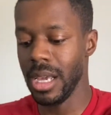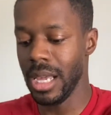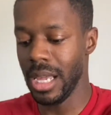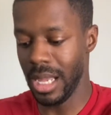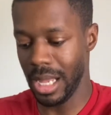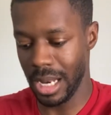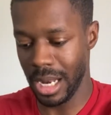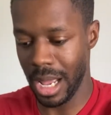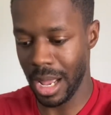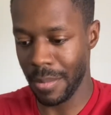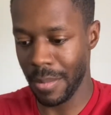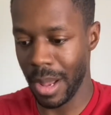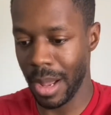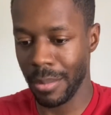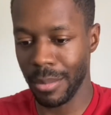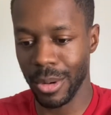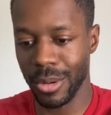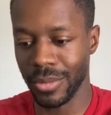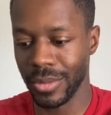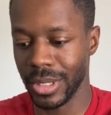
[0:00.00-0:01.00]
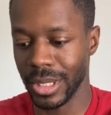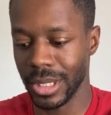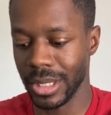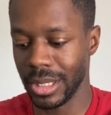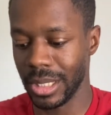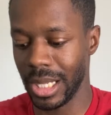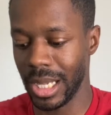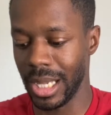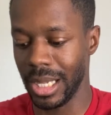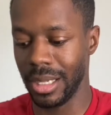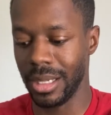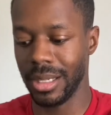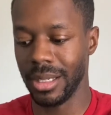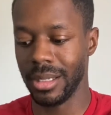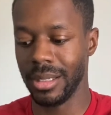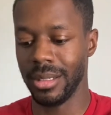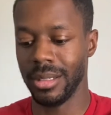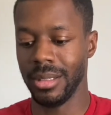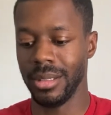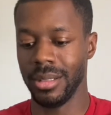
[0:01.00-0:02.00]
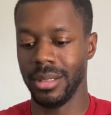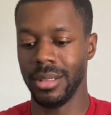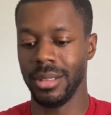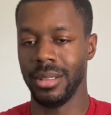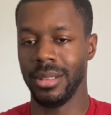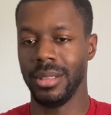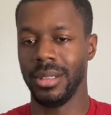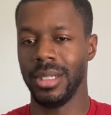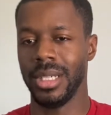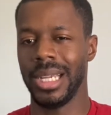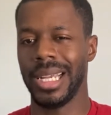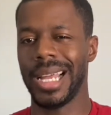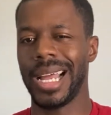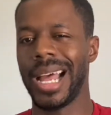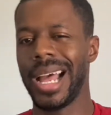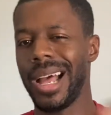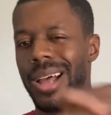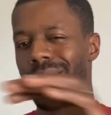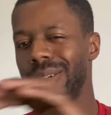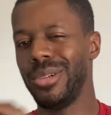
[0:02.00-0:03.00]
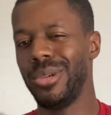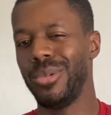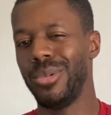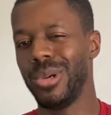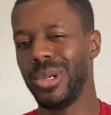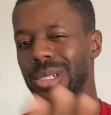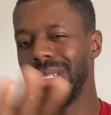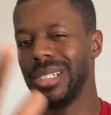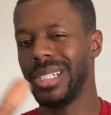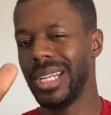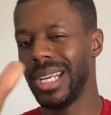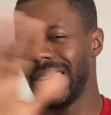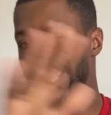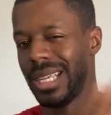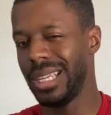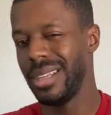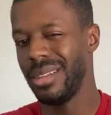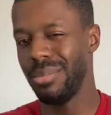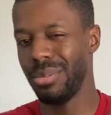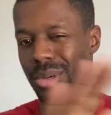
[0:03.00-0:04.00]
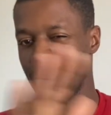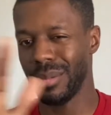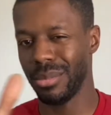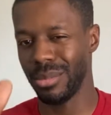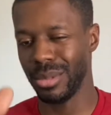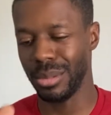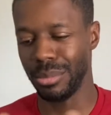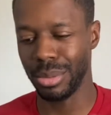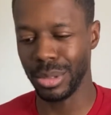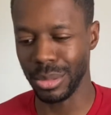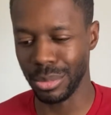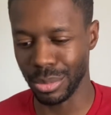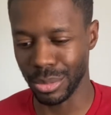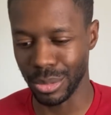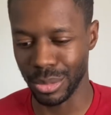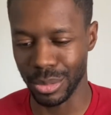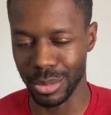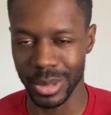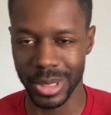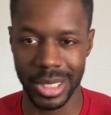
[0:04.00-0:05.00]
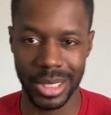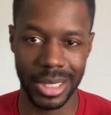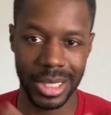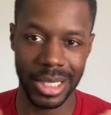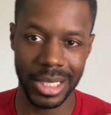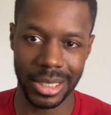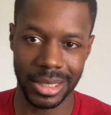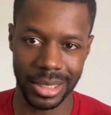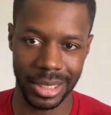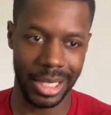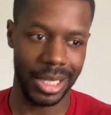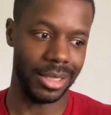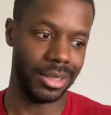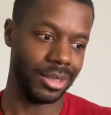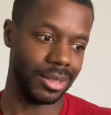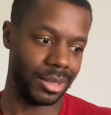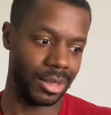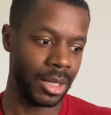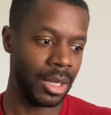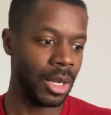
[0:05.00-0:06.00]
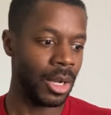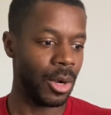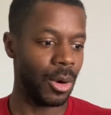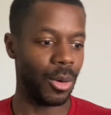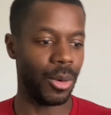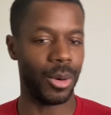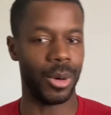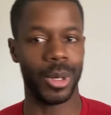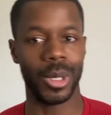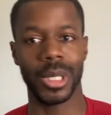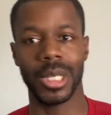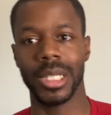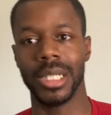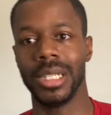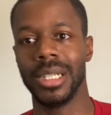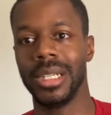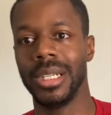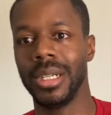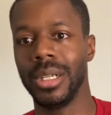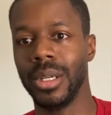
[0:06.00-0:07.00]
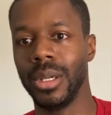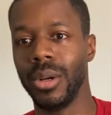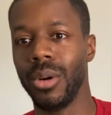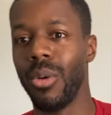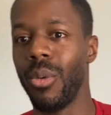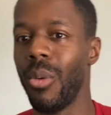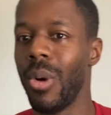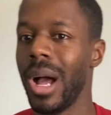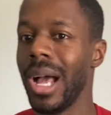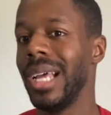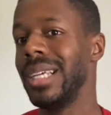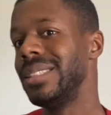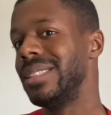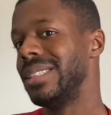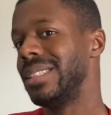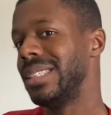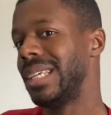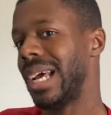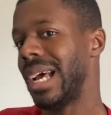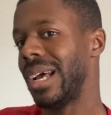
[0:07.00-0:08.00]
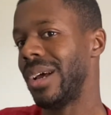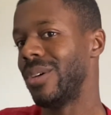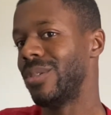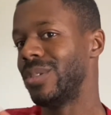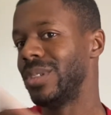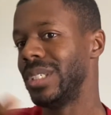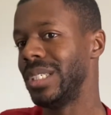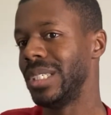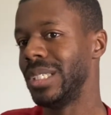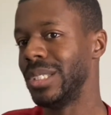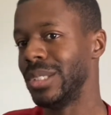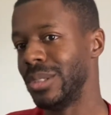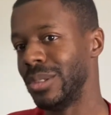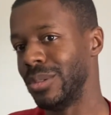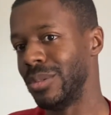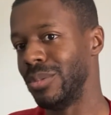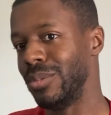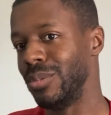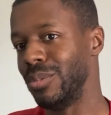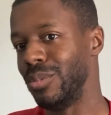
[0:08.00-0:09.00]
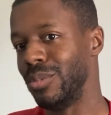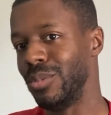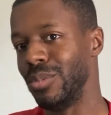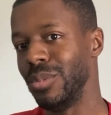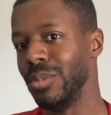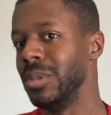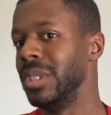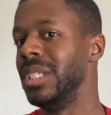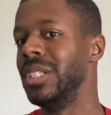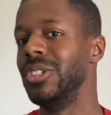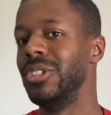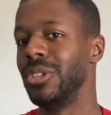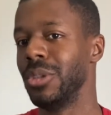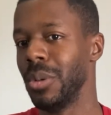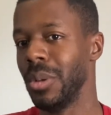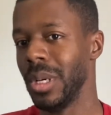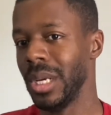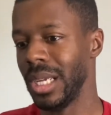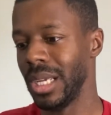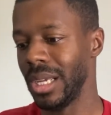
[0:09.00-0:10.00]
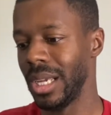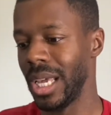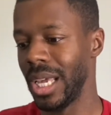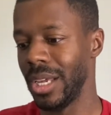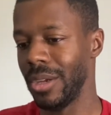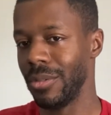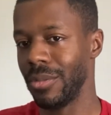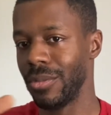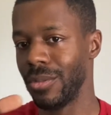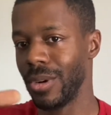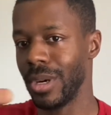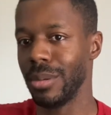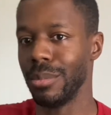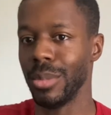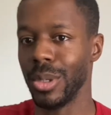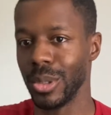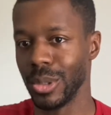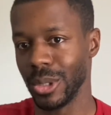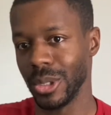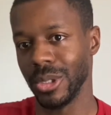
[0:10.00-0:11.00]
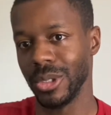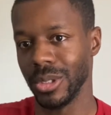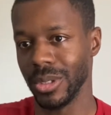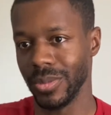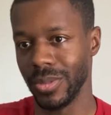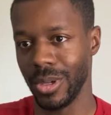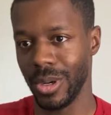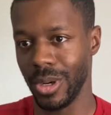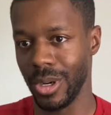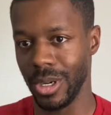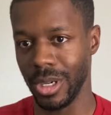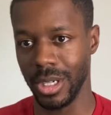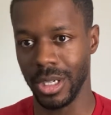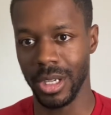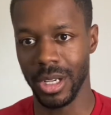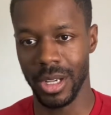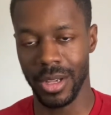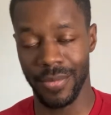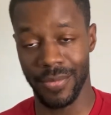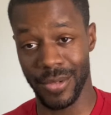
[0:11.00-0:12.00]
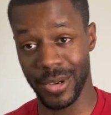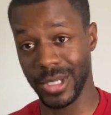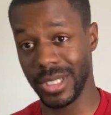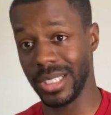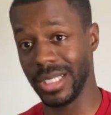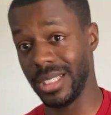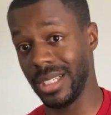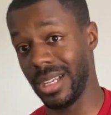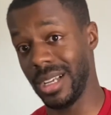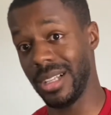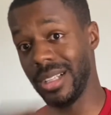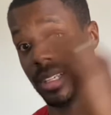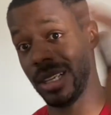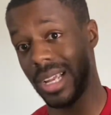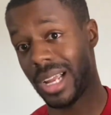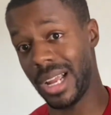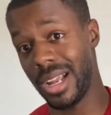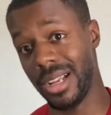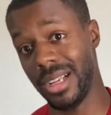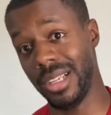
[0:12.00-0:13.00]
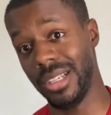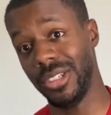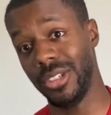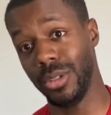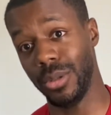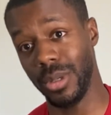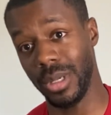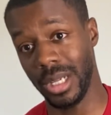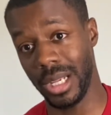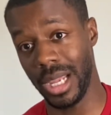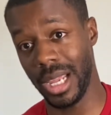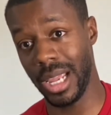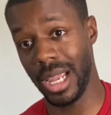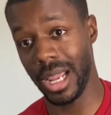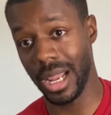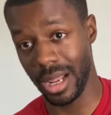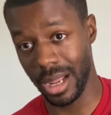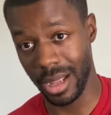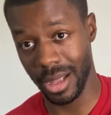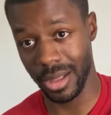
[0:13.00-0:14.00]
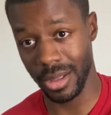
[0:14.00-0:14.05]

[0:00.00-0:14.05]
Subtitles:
and I'm over here like, how in the world did I keep up with people with thin chassis? Or why is this guy over here enjoying a front motor drift car versus the other guy enjoying a